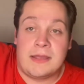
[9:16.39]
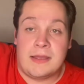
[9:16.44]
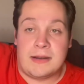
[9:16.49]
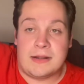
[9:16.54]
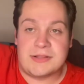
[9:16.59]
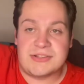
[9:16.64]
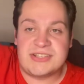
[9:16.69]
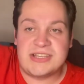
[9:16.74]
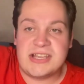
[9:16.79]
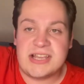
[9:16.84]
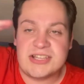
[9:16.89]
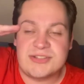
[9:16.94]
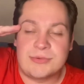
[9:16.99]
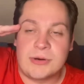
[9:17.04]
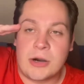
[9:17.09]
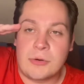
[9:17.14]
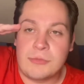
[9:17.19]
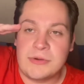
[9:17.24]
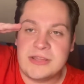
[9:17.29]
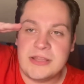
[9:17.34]
I'll see you guys
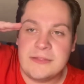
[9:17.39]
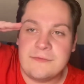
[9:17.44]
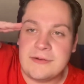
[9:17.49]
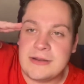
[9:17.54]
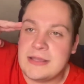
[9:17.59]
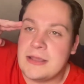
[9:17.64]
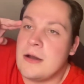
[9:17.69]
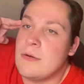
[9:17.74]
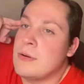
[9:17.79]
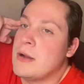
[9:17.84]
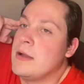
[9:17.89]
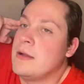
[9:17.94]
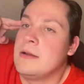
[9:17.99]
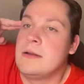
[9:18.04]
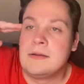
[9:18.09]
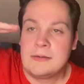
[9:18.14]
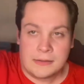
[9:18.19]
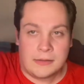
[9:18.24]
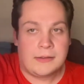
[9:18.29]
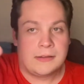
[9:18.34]
tomorrow with another video.
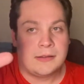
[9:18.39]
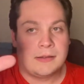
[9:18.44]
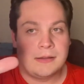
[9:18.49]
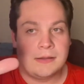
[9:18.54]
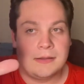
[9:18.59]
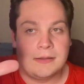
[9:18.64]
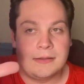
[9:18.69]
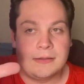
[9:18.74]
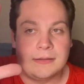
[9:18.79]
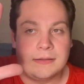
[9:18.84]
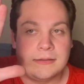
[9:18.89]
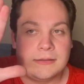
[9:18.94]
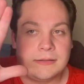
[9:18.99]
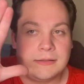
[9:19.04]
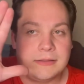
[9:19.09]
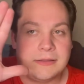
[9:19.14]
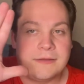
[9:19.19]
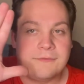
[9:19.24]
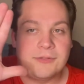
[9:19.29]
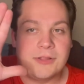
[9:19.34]

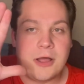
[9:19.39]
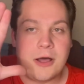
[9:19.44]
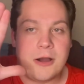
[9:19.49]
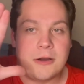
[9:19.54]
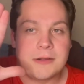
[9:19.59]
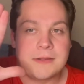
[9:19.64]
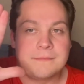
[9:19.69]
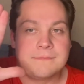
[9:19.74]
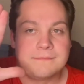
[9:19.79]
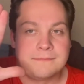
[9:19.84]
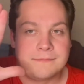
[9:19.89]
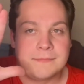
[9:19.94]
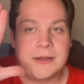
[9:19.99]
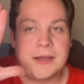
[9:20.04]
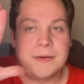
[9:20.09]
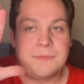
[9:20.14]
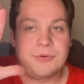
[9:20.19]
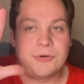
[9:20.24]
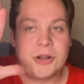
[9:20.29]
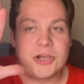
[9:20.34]
Live long
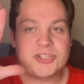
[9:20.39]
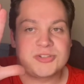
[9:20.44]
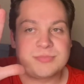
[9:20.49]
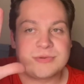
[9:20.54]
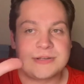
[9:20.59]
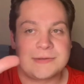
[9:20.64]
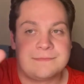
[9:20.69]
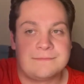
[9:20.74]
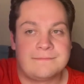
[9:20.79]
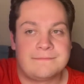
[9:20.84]
and prosper.